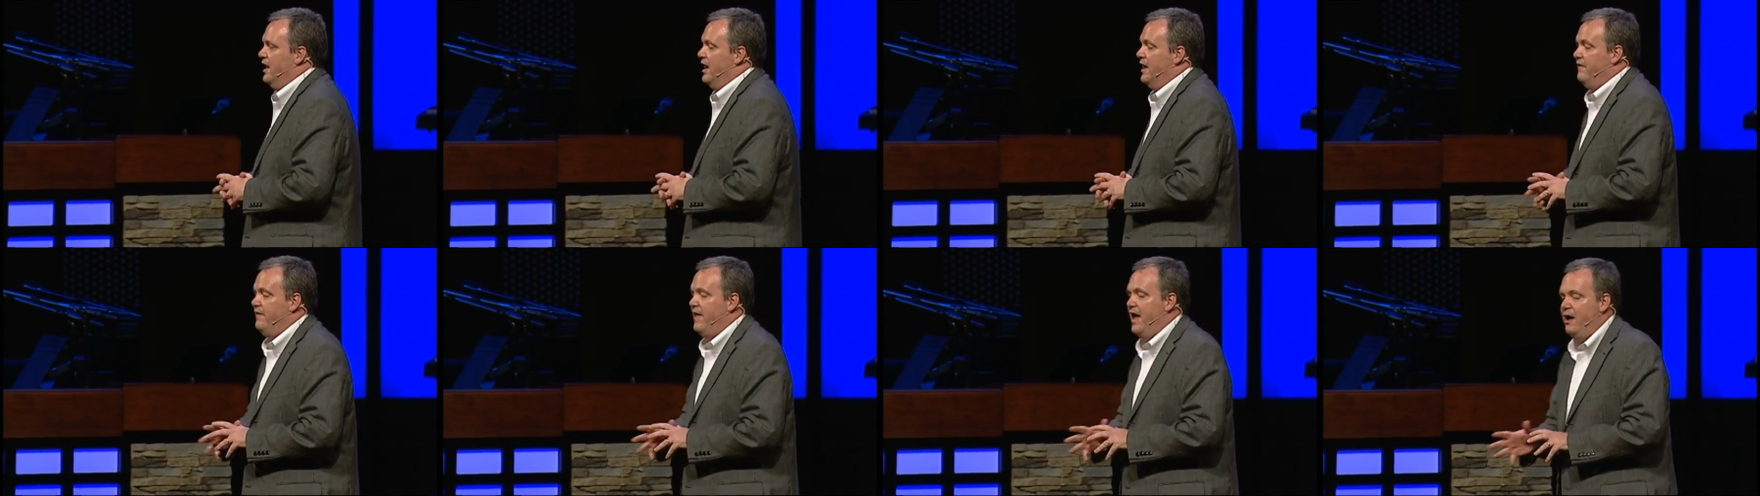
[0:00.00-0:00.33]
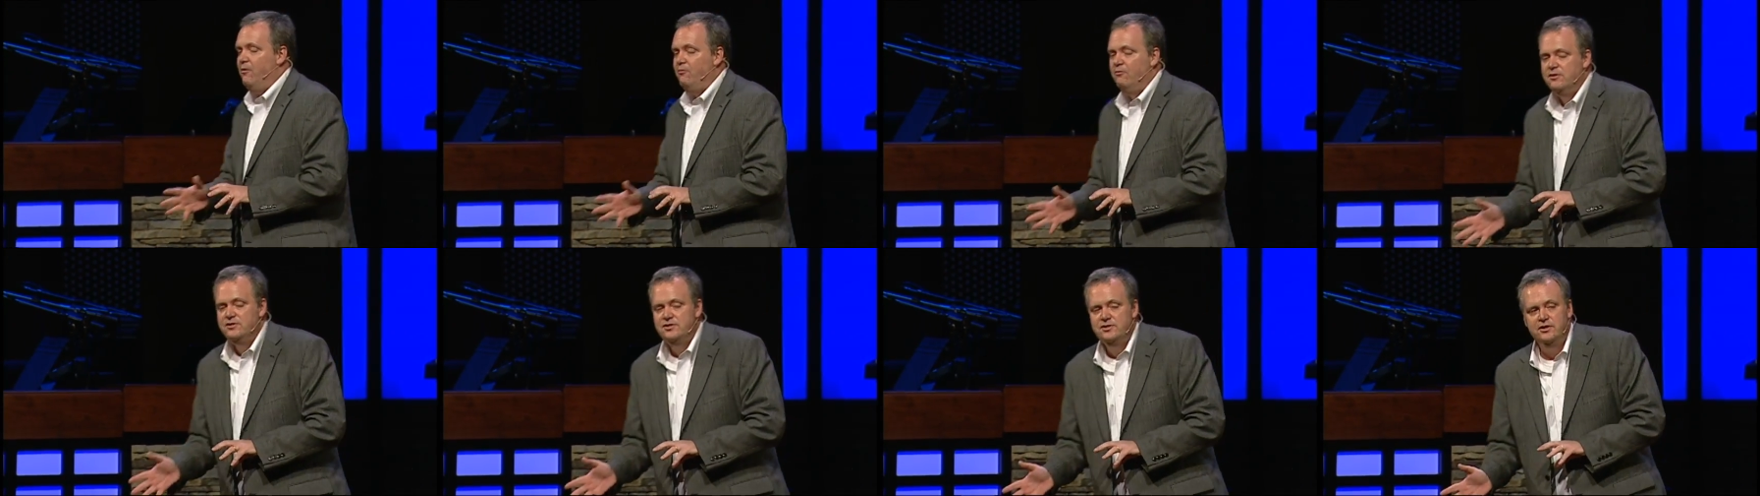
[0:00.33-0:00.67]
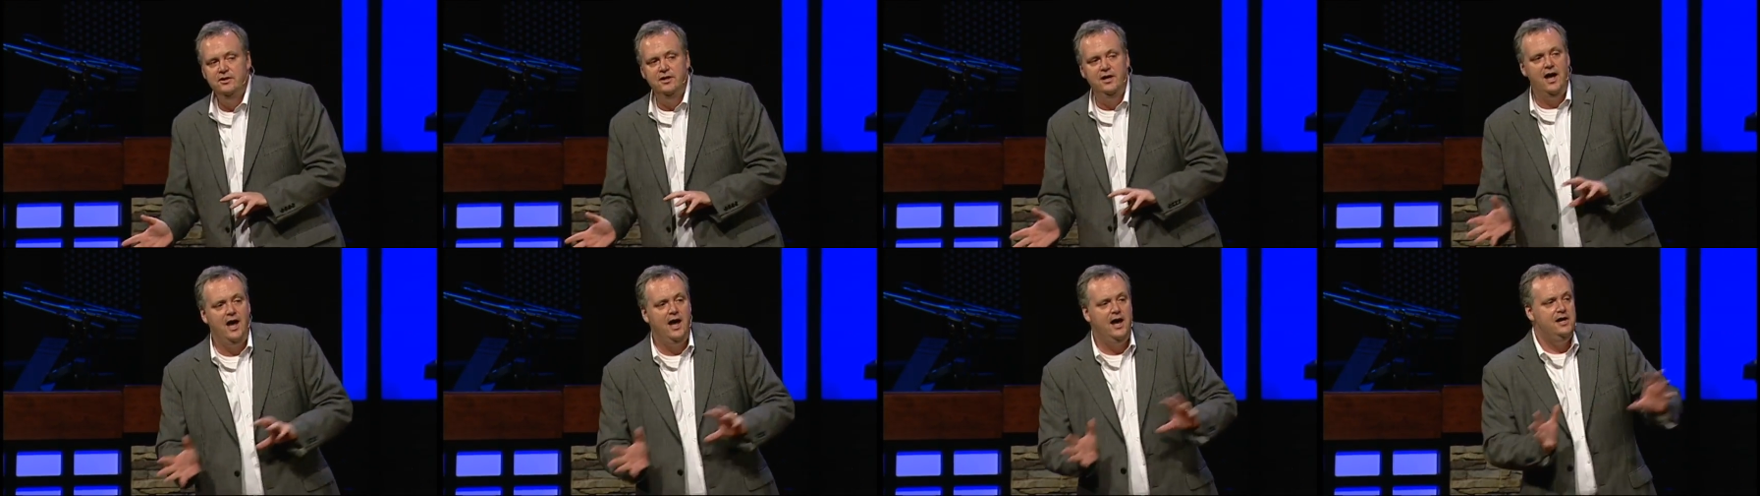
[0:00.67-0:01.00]
And that was the
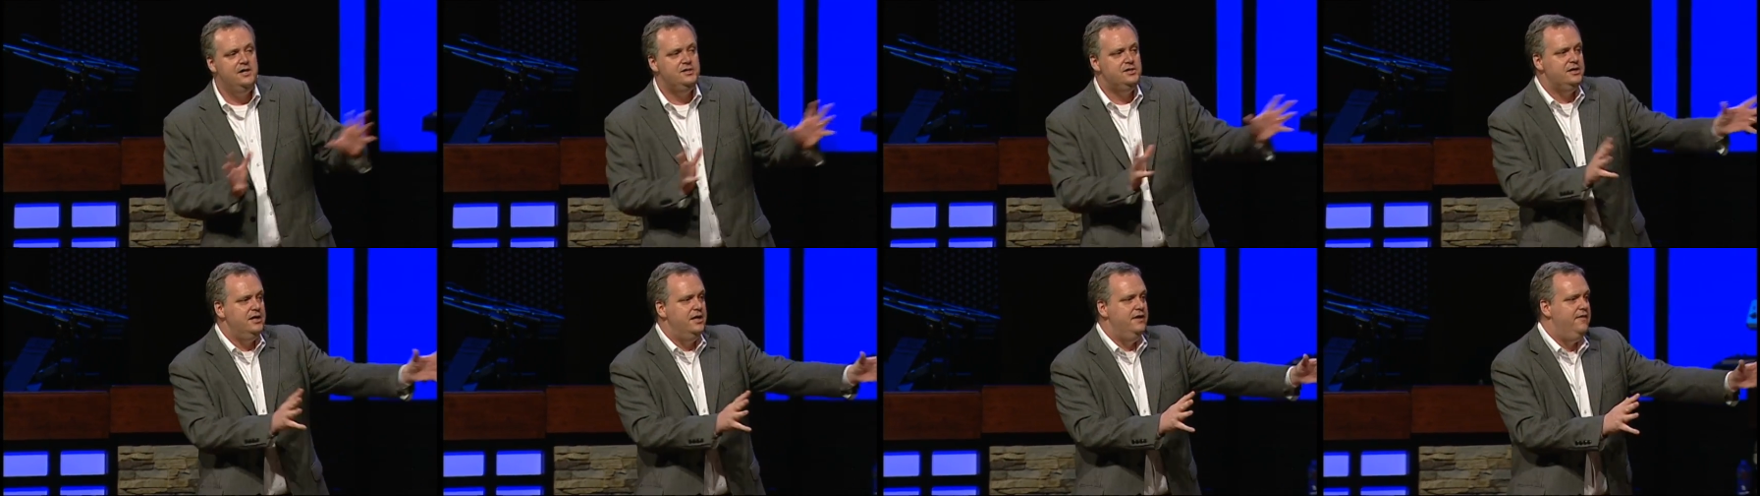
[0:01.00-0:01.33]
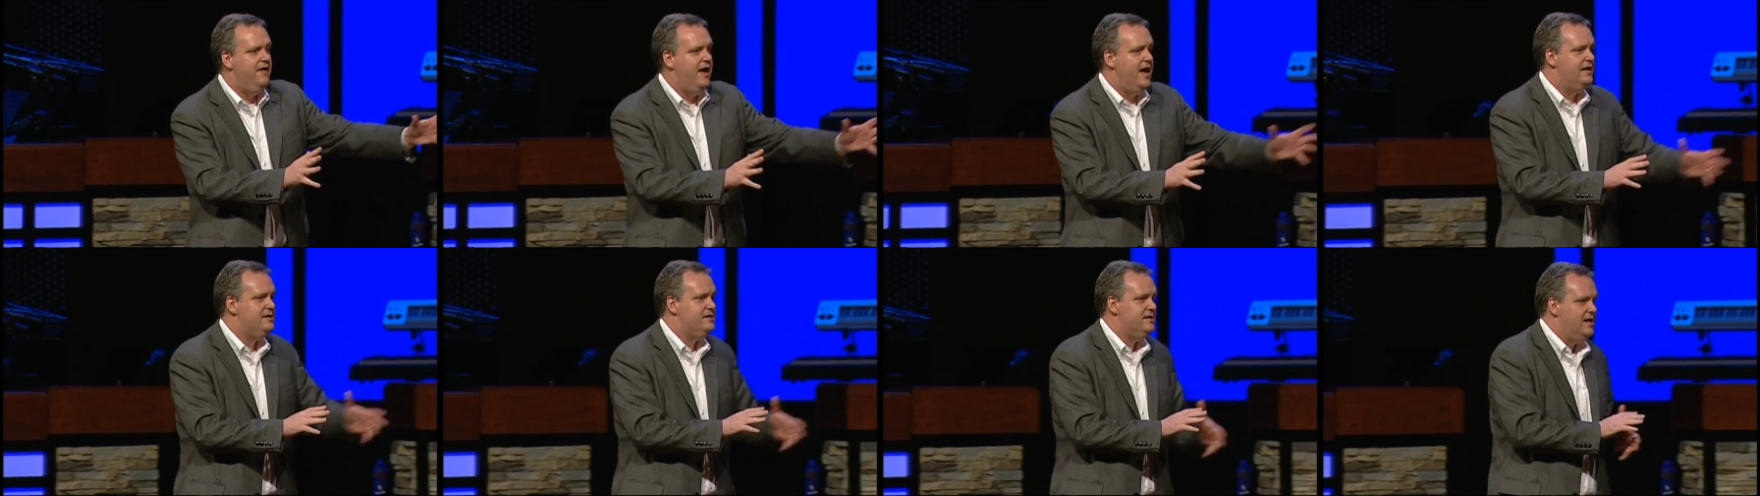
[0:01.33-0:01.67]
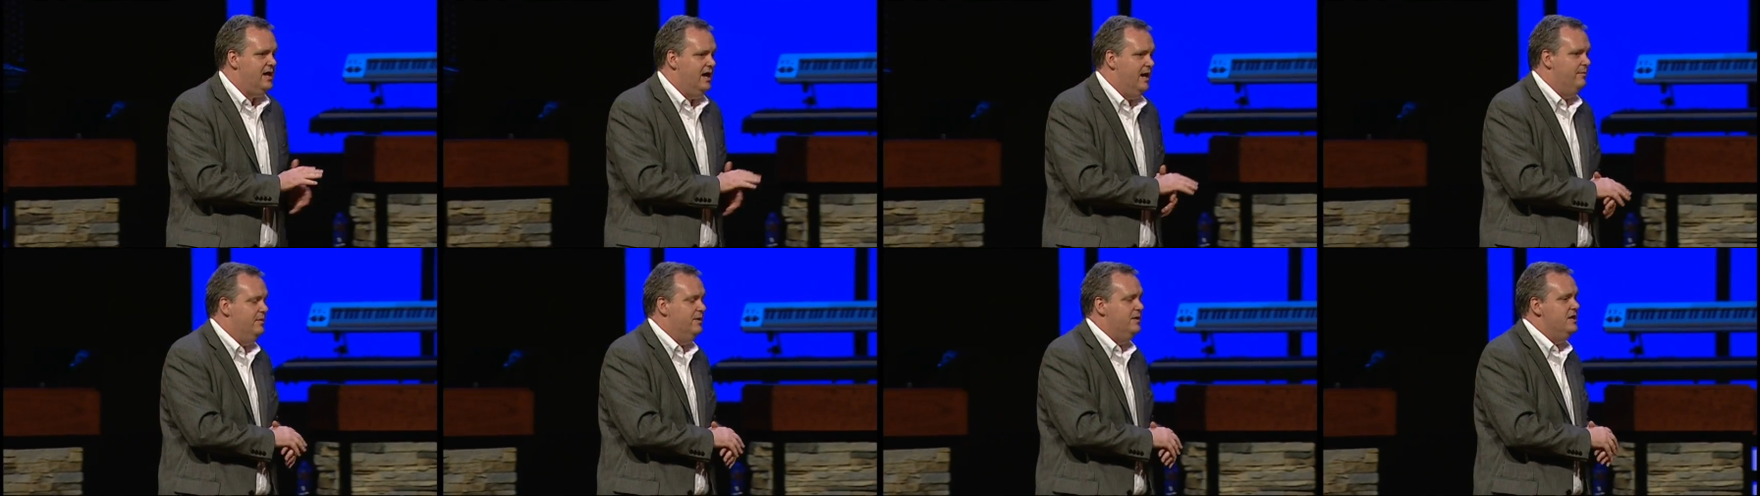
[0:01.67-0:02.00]
case in that time.